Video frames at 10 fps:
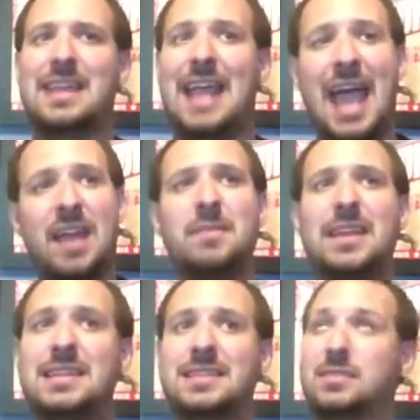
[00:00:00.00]
The
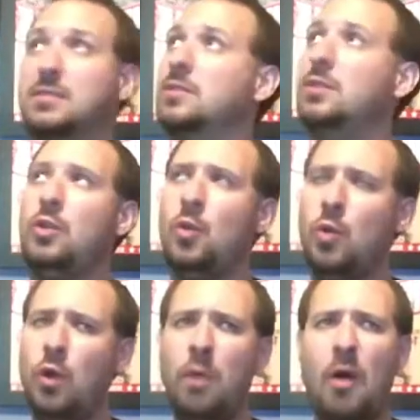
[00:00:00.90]
enemies,
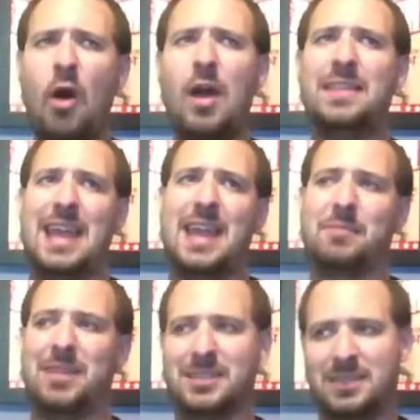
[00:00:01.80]
oh boy, the
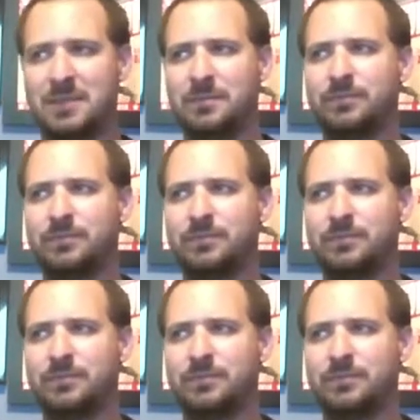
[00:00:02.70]
enemies.